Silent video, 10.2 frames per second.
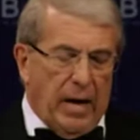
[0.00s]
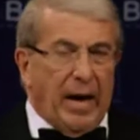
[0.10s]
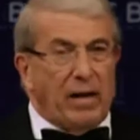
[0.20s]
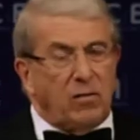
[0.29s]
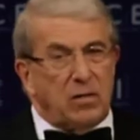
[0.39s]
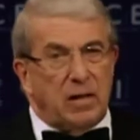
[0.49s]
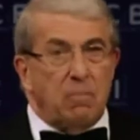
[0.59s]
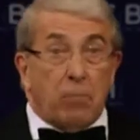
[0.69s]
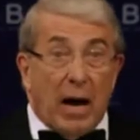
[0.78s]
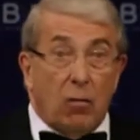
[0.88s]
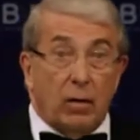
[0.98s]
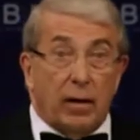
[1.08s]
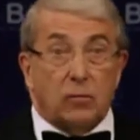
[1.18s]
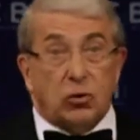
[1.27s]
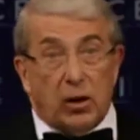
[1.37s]
And in
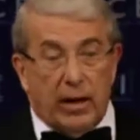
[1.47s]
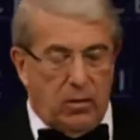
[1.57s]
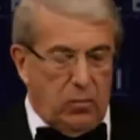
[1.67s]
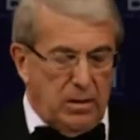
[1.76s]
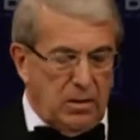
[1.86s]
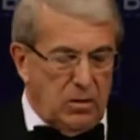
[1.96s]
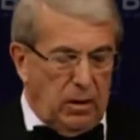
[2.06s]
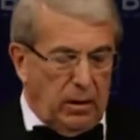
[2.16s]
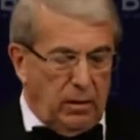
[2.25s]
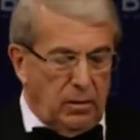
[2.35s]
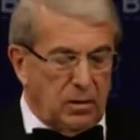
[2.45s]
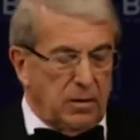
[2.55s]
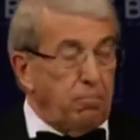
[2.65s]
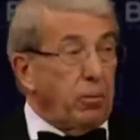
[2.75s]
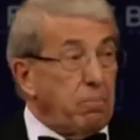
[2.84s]
parallel, China and India
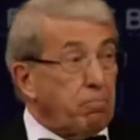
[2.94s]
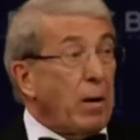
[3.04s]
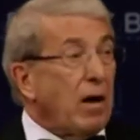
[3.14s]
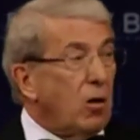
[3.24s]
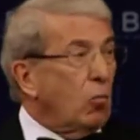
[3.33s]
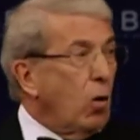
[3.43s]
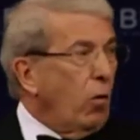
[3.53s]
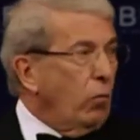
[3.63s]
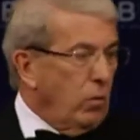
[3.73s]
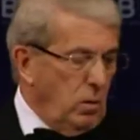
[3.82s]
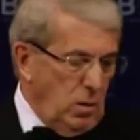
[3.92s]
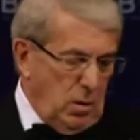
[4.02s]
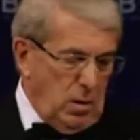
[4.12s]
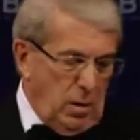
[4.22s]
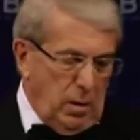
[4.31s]
simply power on
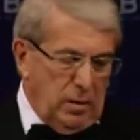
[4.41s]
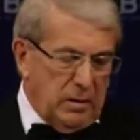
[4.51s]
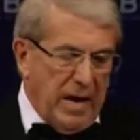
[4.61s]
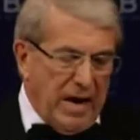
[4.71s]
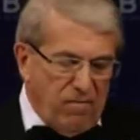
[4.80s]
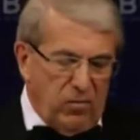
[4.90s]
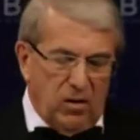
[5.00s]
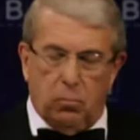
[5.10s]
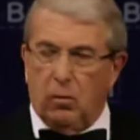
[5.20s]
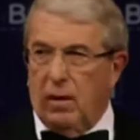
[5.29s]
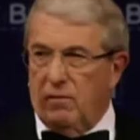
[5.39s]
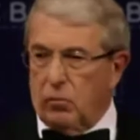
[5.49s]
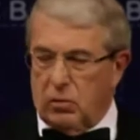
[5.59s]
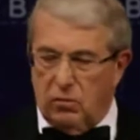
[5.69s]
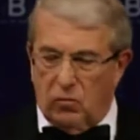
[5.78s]
at enviable
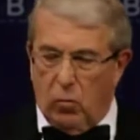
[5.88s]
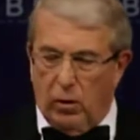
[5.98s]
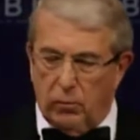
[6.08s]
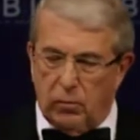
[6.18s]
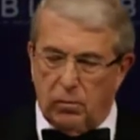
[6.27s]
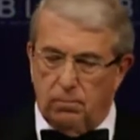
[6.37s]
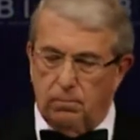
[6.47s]
levels of growth.